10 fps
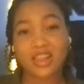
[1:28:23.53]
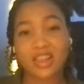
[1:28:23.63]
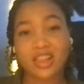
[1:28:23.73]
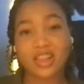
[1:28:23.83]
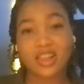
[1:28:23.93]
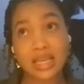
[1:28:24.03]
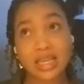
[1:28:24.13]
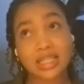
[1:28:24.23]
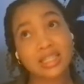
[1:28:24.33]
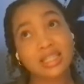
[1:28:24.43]
I love
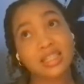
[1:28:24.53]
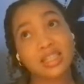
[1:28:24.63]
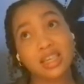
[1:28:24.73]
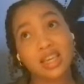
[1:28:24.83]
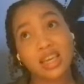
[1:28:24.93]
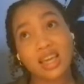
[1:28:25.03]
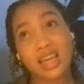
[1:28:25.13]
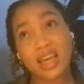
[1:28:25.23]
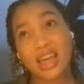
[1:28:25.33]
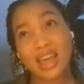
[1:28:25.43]
these BPs,
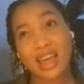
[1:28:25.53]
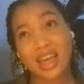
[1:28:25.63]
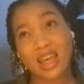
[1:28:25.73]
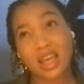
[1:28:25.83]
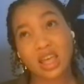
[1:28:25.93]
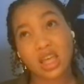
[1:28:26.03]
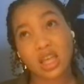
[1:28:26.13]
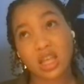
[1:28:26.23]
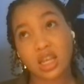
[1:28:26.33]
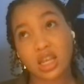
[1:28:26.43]

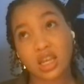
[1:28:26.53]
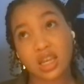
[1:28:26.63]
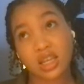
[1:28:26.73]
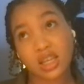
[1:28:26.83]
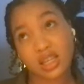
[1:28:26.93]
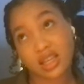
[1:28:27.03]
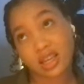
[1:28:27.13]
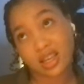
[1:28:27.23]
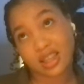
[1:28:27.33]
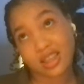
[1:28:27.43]
and
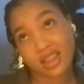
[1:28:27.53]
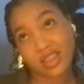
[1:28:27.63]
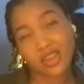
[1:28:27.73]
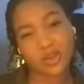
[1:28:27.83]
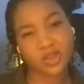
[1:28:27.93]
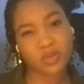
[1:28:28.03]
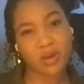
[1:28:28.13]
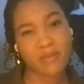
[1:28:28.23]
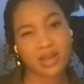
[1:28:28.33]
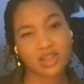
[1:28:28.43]
I think those are
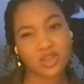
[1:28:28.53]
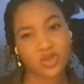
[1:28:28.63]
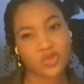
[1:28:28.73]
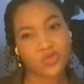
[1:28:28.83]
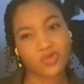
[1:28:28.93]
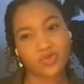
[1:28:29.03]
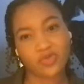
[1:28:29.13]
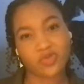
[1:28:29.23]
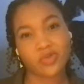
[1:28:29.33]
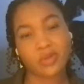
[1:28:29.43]
my main two.
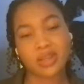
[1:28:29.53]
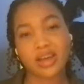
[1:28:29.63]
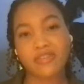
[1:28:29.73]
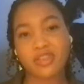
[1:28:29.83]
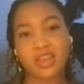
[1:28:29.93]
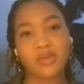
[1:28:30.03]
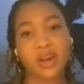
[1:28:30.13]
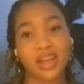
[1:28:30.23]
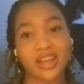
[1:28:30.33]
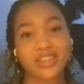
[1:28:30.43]
But definitely, when
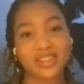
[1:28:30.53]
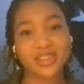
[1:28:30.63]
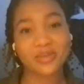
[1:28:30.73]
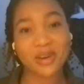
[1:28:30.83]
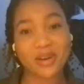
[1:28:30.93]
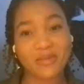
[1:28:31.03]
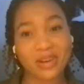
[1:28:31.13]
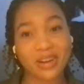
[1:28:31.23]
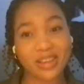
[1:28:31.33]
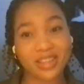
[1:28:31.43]
I get to Jamaica on
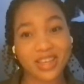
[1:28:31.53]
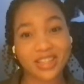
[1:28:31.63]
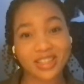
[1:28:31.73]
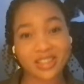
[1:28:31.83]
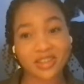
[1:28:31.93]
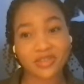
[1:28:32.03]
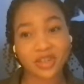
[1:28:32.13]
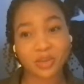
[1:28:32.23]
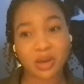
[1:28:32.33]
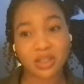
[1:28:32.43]
Monday, Tasties is the
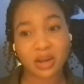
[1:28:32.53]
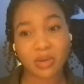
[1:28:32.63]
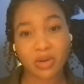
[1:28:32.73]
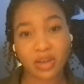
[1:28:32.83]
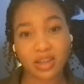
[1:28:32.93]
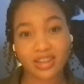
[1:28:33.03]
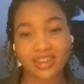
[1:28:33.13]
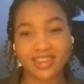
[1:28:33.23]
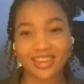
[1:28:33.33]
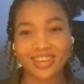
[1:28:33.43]
first place that I'm
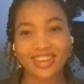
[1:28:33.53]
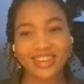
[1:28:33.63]
going.